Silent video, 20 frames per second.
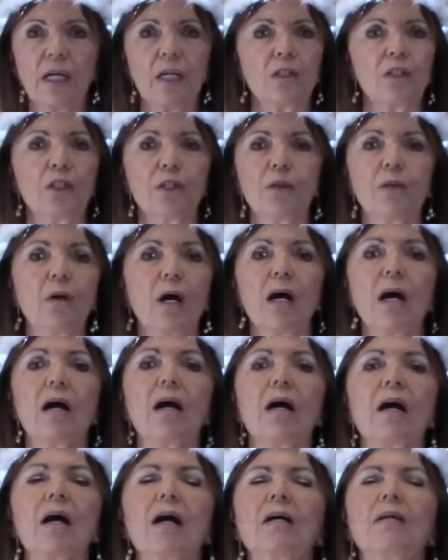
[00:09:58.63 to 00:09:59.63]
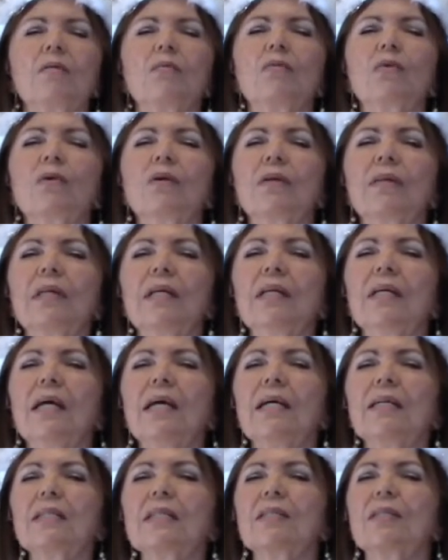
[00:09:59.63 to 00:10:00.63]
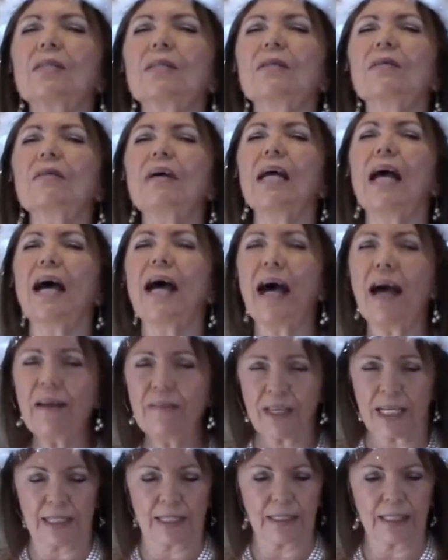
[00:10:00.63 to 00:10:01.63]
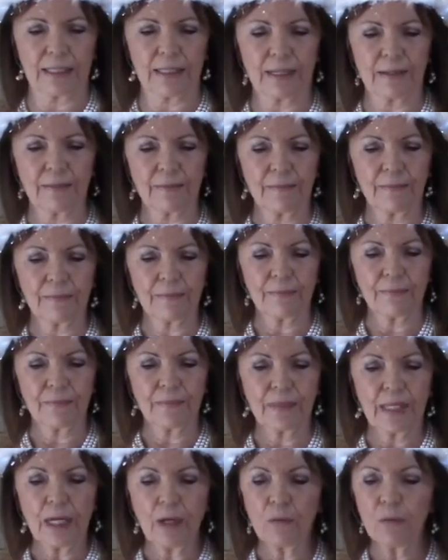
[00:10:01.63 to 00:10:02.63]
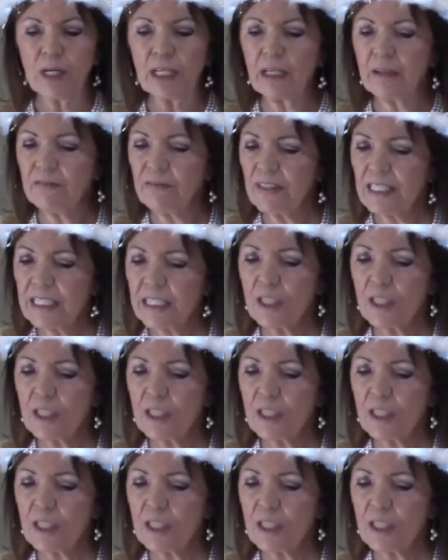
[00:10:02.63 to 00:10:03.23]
to our unworthiness to have it. We convince